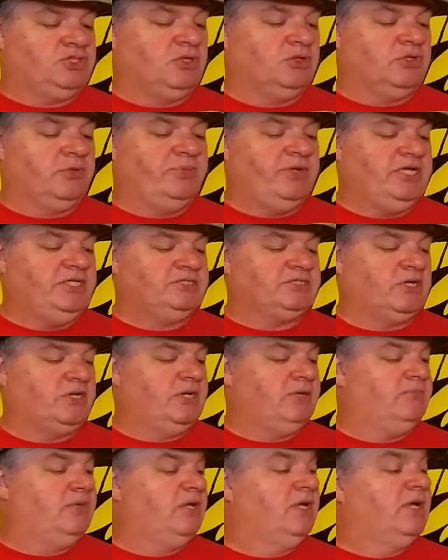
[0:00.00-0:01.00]
shoulder piece
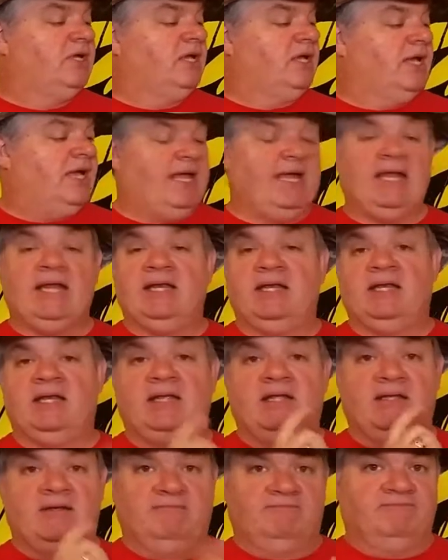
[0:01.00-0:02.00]
on him, and
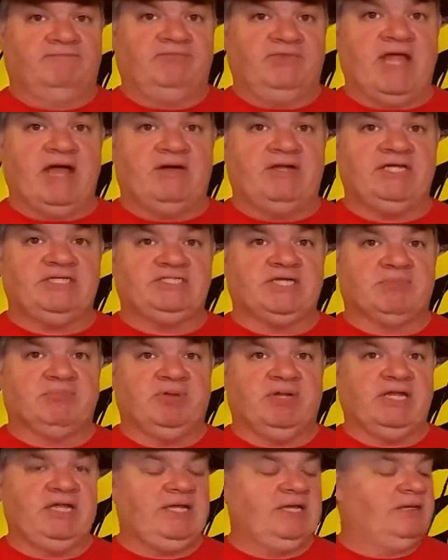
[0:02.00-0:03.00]
now he's
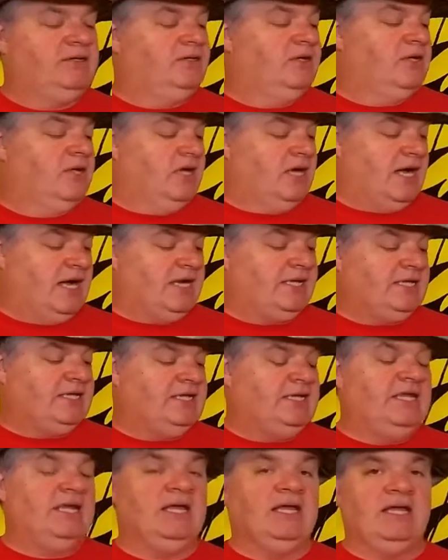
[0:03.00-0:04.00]
complete. I
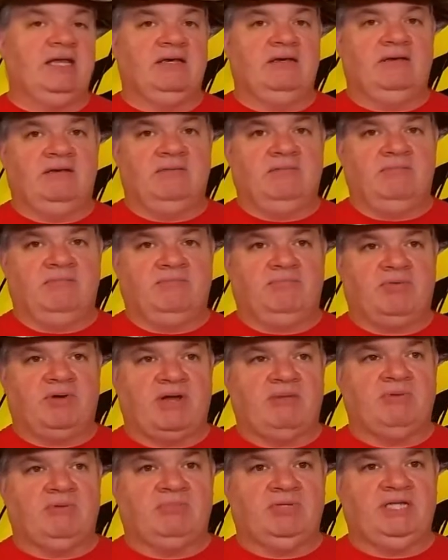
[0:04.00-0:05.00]
can get
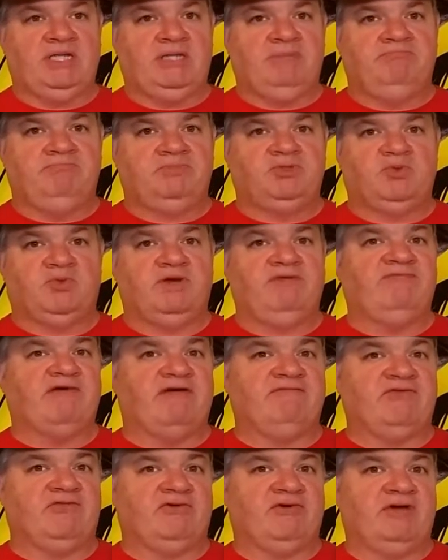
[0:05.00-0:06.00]
probably
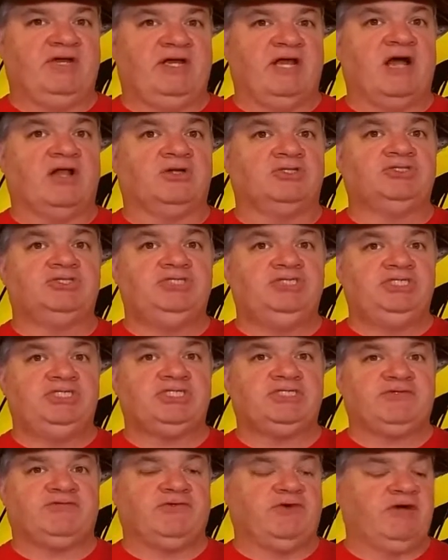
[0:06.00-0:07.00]
$25 to $30
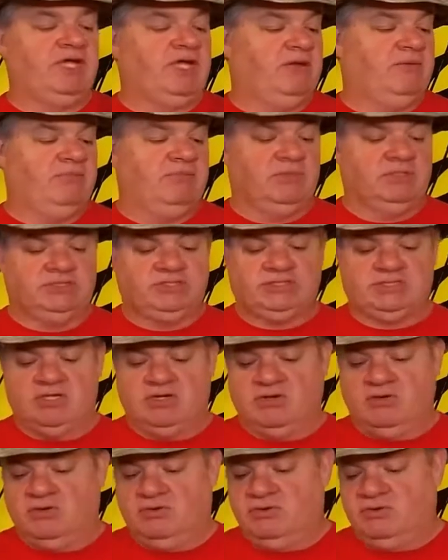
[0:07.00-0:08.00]
just for him.
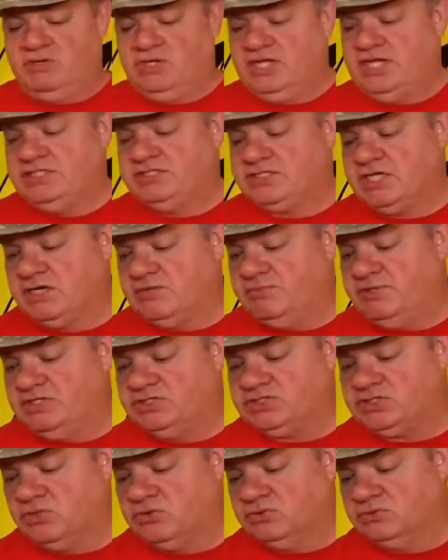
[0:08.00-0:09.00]
So he's going to be
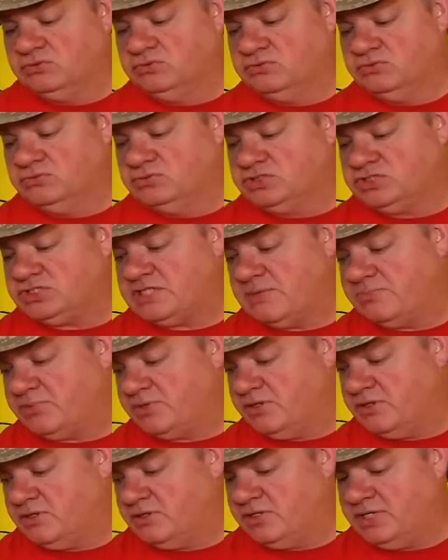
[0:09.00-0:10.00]
sold
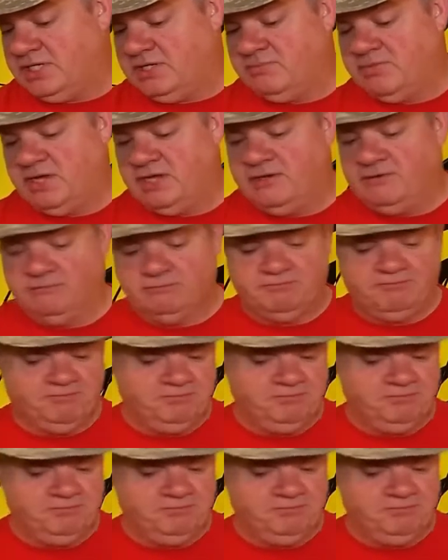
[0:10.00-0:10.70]
separate on eBay.